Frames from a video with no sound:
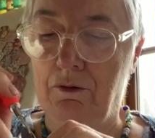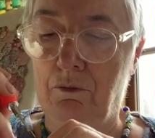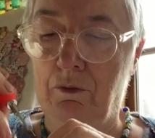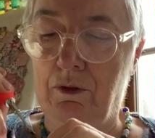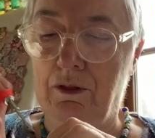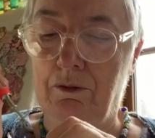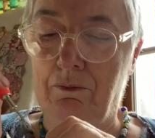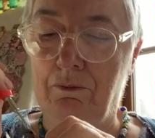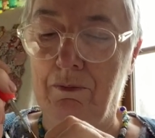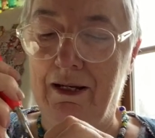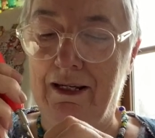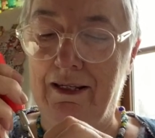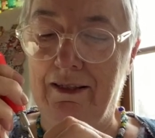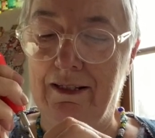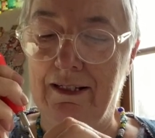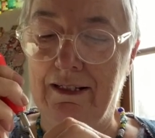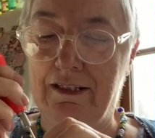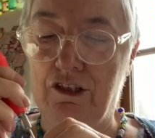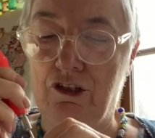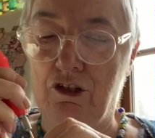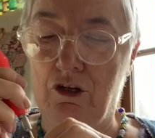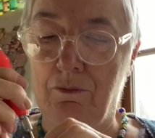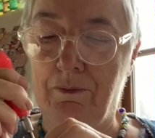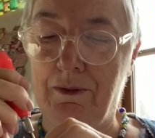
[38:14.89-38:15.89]
will make this
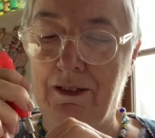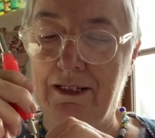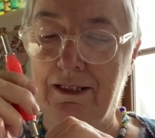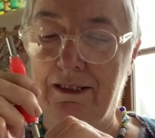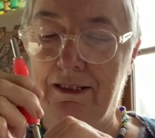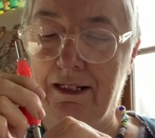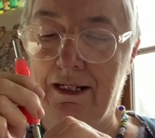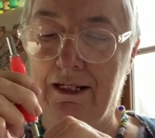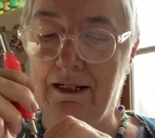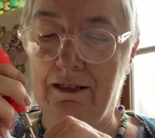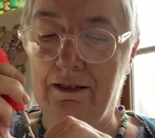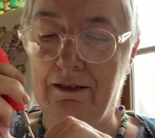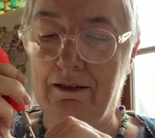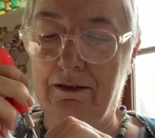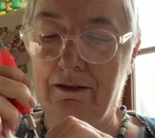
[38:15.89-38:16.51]
job easier.